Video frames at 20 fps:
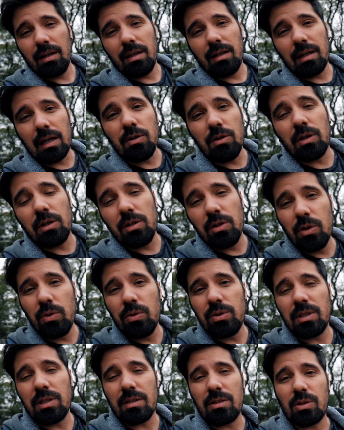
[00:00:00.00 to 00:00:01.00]
Now you can
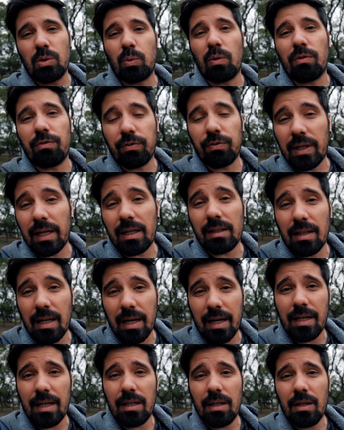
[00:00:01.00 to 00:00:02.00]
use this to reflect
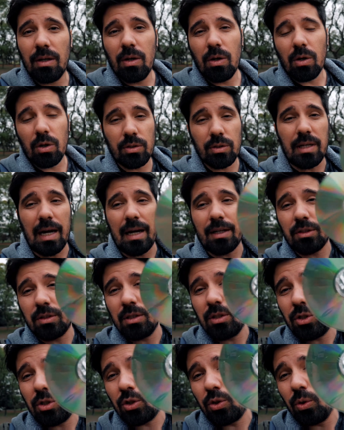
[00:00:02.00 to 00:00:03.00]
light or to
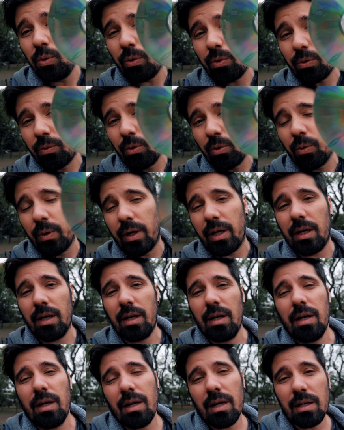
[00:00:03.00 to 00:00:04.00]
actually shoot through it
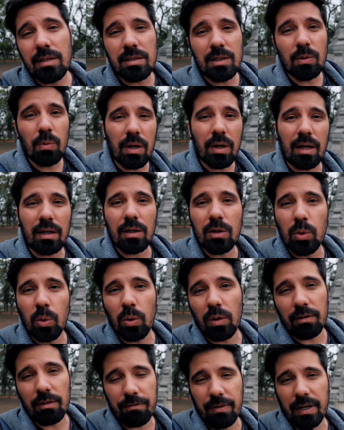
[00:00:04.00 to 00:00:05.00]
and see what kind of
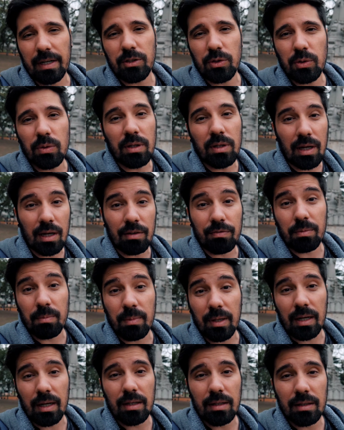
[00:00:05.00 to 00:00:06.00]
cool effects you can get from that.